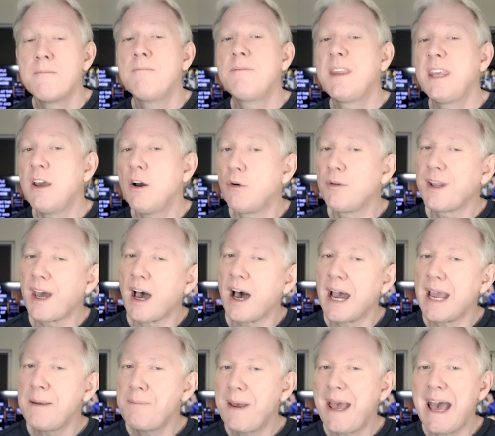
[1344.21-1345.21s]
The old
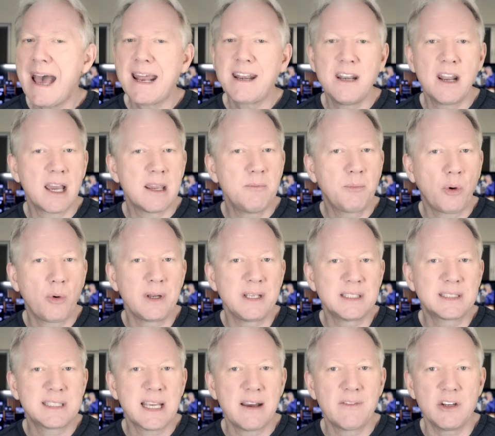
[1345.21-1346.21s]
iPad
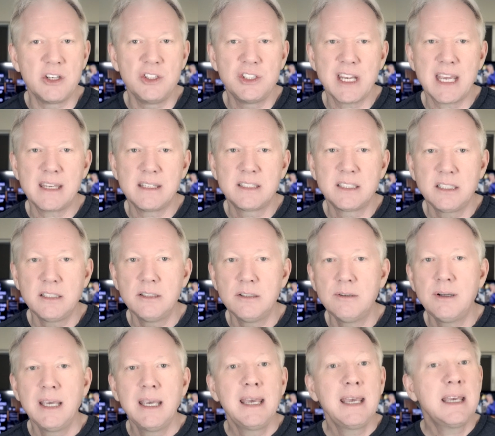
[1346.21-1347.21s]
9.7 Gen
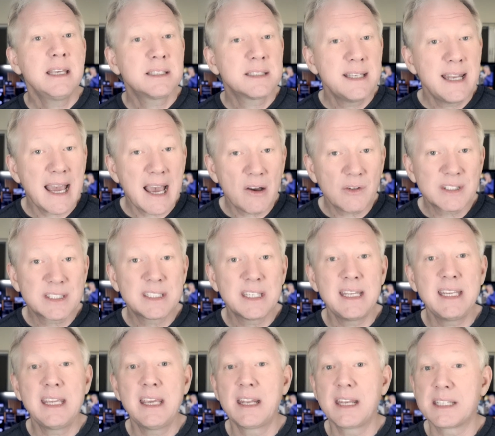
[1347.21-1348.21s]
2 is now
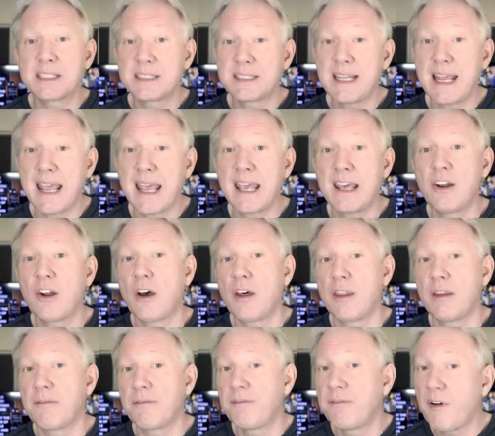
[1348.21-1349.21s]
sitting in a stand on
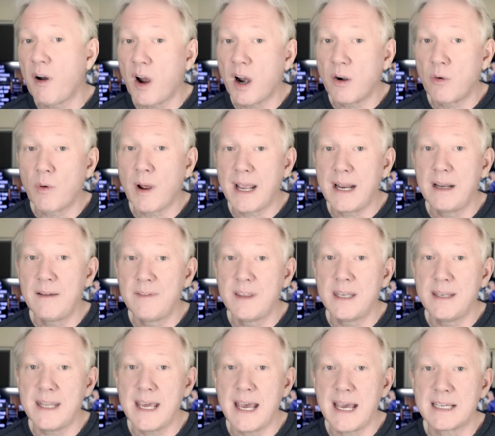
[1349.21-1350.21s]
the far right of the
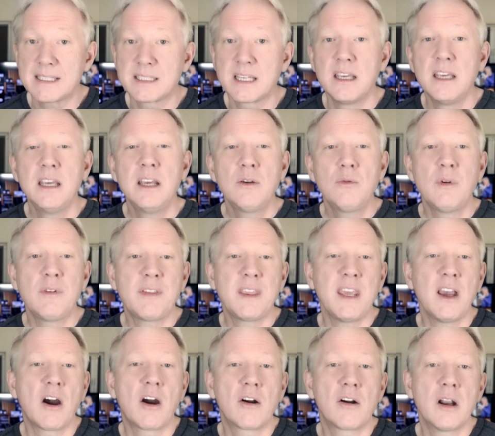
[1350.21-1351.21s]
desk with
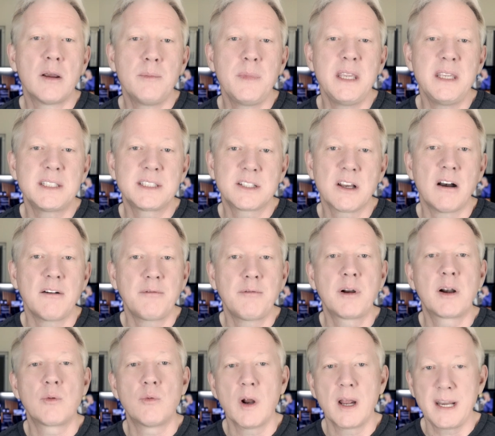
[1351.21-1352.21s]
the RME
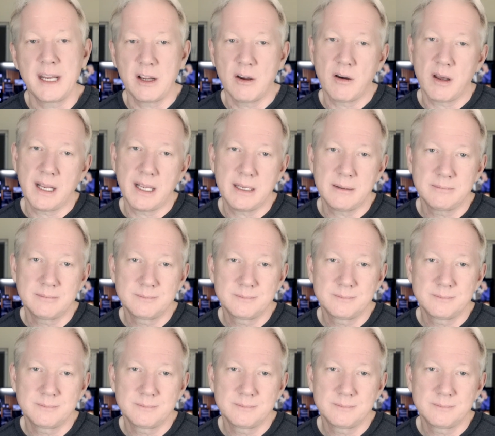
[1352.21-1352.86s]
software running on it.